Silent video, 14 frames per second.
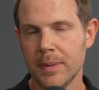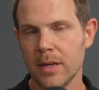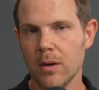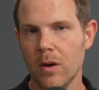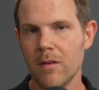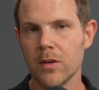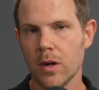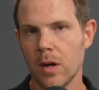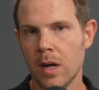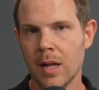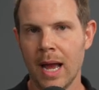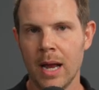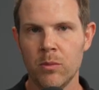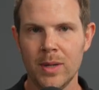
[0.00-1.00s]
but
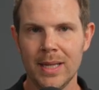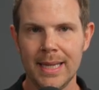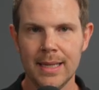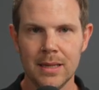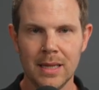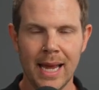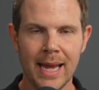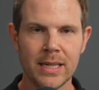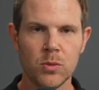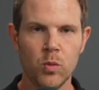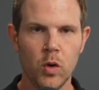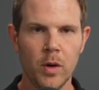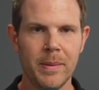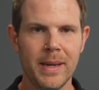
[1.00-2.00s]
overall, I really liked
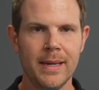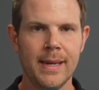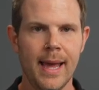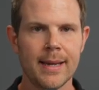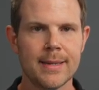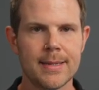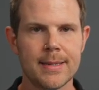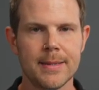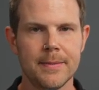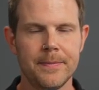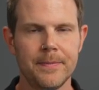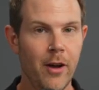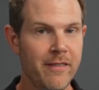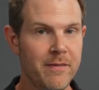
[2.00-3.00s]
Warp Index.
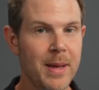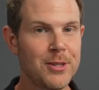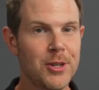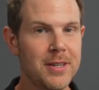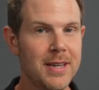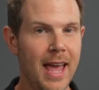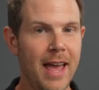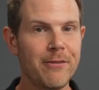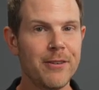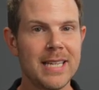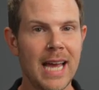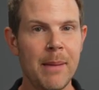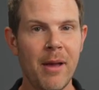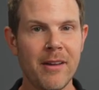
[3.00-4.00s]
Now, I've mentioned every
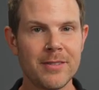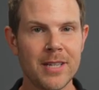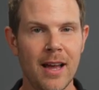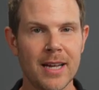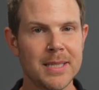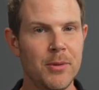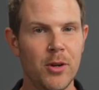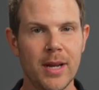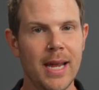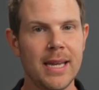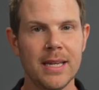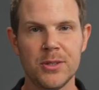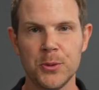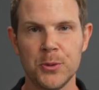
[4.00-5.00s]
time I've talked about any